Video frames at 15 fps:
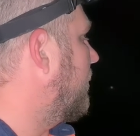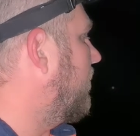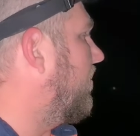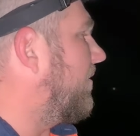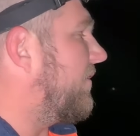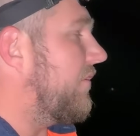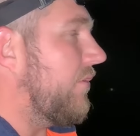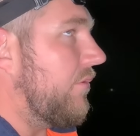
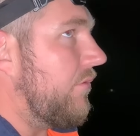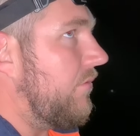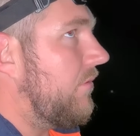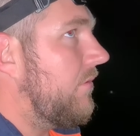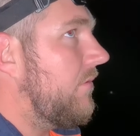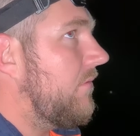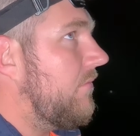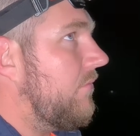or two.
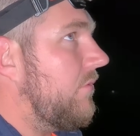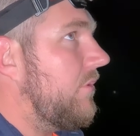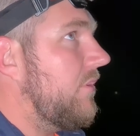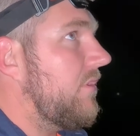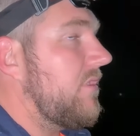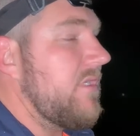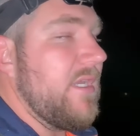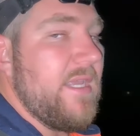We'll
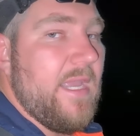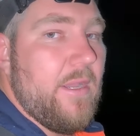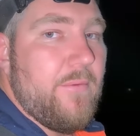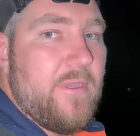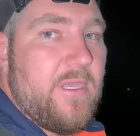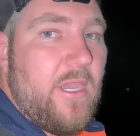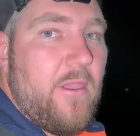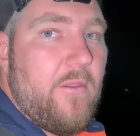just see how
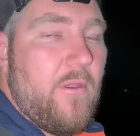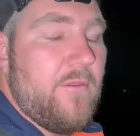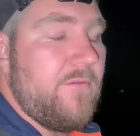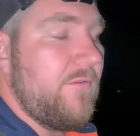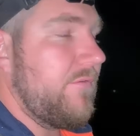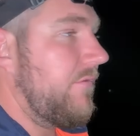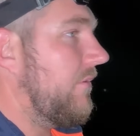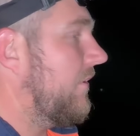we go. I
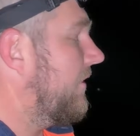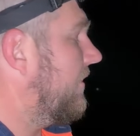just